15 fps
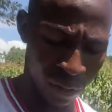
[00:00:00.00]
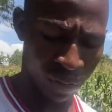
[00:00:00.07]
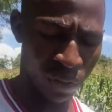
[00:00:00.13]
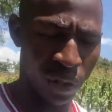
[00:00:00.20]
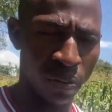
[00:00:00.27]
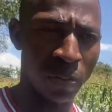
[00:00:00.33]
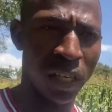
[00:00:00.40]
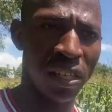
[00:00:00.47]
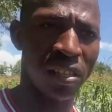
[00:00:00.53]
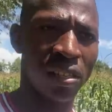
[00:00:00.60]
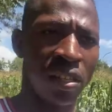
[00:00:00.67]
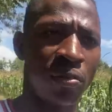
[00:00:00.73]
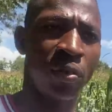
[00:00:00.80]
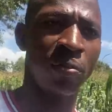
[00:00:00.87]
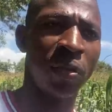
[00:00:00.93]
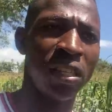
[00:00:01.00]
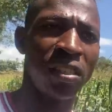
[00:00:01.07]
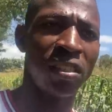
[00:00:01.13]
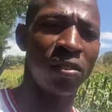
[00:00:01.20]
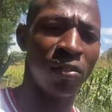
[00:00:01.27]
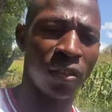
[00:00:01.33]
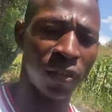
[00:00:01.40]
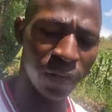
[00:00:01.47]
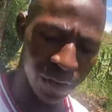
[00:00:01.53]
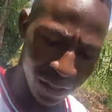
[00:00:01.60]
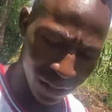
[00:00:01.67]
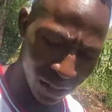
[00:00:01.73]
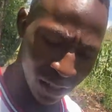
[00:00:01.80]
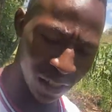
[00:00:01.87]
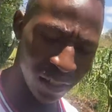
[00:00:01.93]
Mombasa. Mombasa is one of the
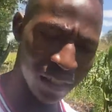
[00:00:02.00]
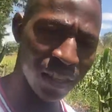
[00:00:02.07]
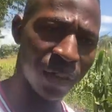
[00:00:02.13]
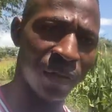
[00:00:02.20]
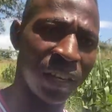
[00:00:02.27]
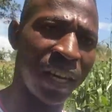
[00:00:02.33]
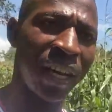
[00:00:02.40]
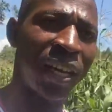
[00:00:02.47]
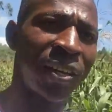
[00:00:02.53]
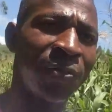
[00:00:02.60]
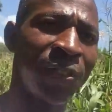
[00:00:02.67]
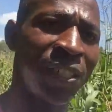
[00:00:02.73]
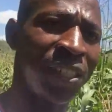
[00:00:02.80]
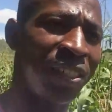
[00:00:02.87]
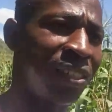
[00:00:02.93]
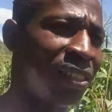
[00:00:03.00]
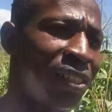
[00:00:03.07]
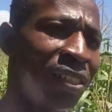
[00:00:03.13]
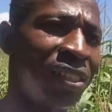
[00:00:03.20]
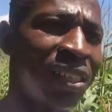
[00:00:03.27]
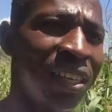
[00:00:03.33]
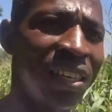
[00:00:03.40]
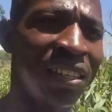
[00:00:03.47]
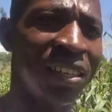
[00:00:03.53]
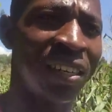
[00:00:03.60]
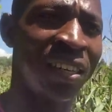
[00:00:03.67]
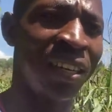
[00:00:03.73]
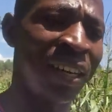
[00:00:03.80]
cities that we have here in Kenya.